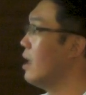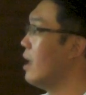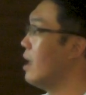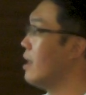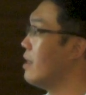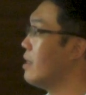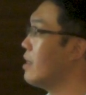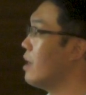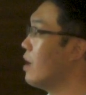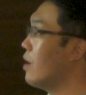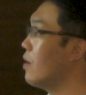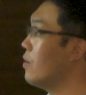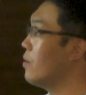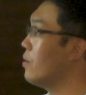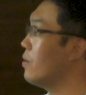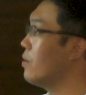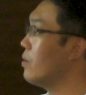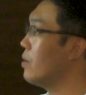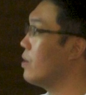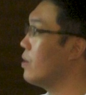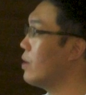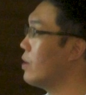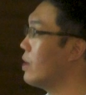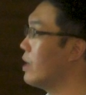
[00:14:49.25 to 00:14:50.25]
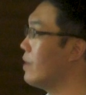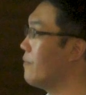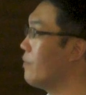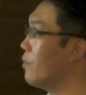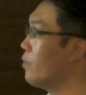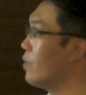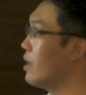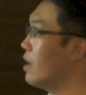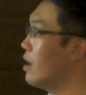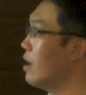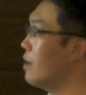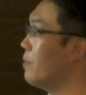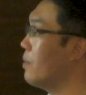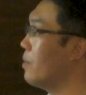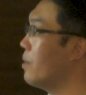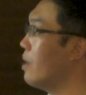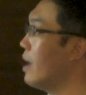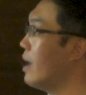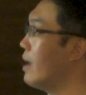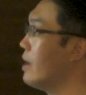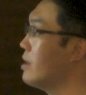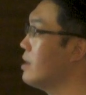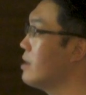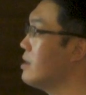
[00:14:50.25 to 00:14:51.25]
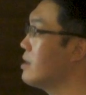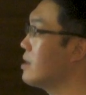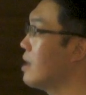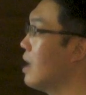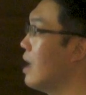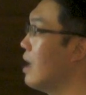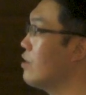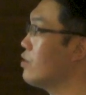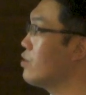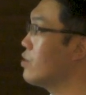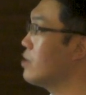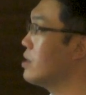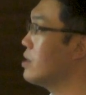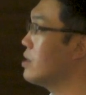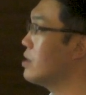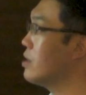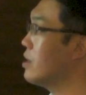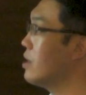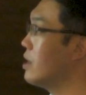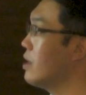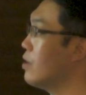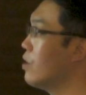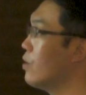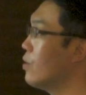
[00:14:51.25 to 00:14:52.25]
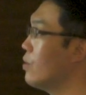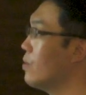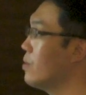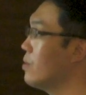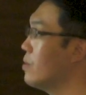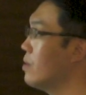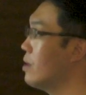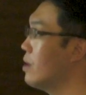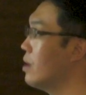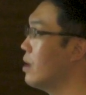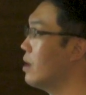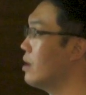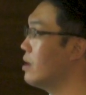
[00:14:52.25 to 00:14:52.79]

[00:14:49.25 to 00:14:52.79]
And now, if we apply this culture into